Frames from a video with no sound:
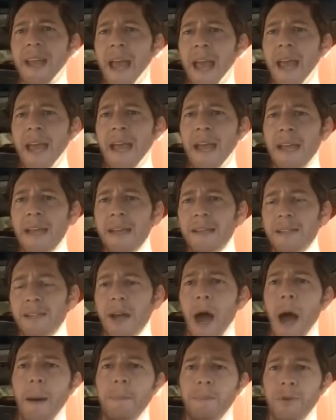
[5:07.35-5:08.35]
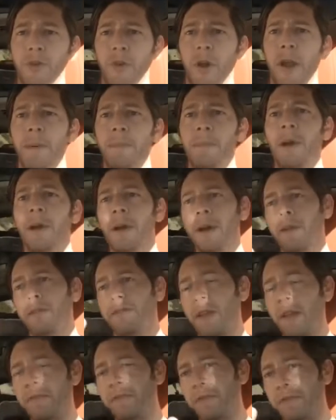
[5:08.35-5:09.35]
a top trim.
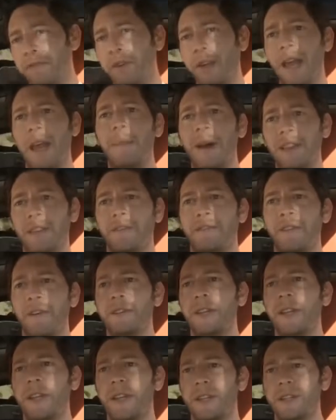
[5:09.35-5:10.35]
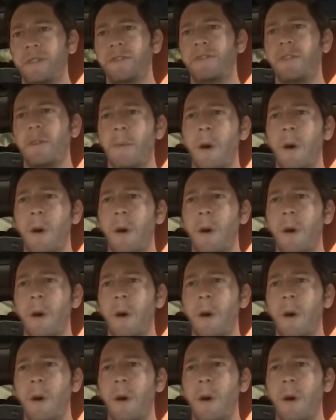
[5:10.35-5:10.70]
If you forget about the first edition for a